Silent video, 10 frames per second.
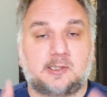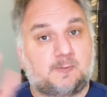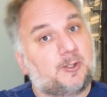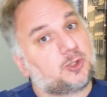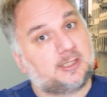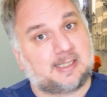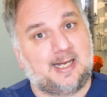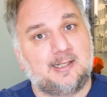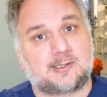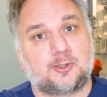especially as a
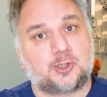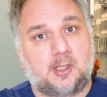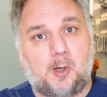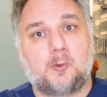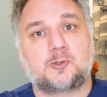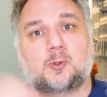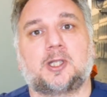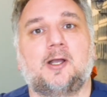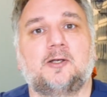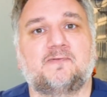hand surgeon, I'm always
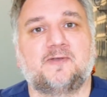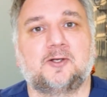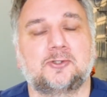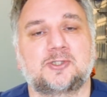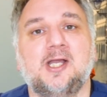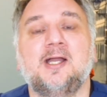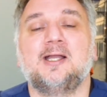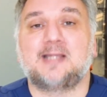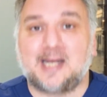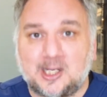working on your fingers,
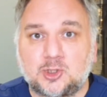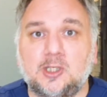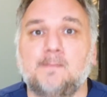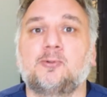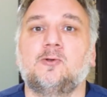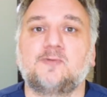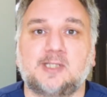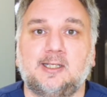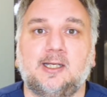that actually improves and